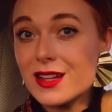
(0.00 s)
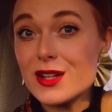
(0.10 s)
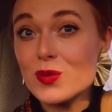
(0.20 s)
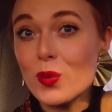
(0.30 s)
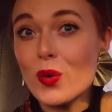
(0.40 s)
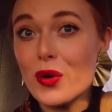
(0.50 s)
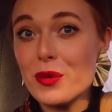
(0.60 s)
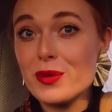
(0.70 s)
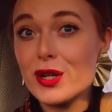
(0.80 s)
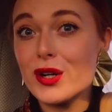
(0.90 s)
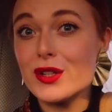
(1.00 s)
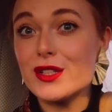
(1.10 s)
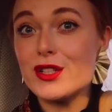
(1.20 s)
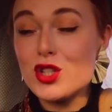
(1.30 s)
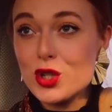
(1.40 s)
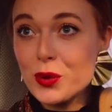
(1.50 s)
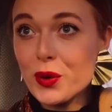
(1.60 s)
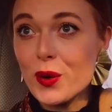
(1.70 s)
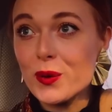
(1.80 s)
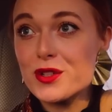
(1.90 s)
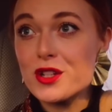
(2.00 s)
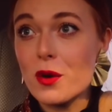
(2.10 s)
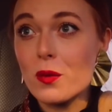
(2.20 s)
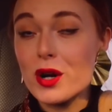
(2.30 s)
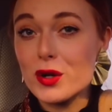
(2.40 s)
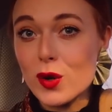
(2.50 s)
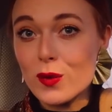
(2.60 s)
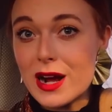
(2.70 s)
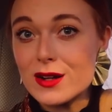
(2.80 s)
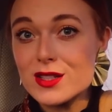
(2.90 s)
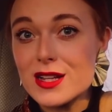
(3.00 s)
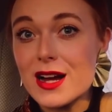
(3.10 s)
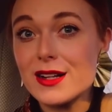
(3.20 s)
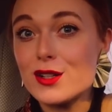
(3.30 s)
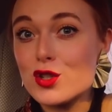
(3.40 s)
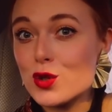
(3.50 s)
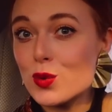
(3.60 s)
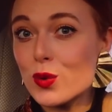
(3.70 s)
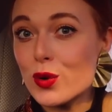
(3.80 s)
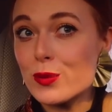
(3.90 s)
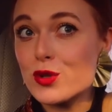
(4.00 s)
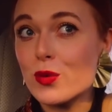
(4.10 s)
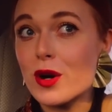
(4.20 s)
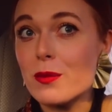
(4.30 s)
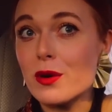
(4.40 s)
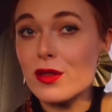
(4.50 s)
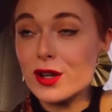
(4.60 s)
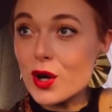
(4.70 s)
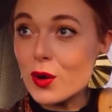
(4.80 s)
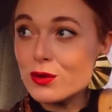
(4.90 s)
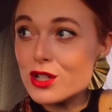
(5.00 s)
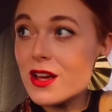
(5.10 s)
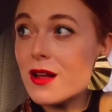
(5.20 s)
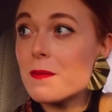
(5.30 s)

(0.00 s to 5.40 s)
And warm, because it's too cold to not wear a coat outside. It's too warm to wear both a coat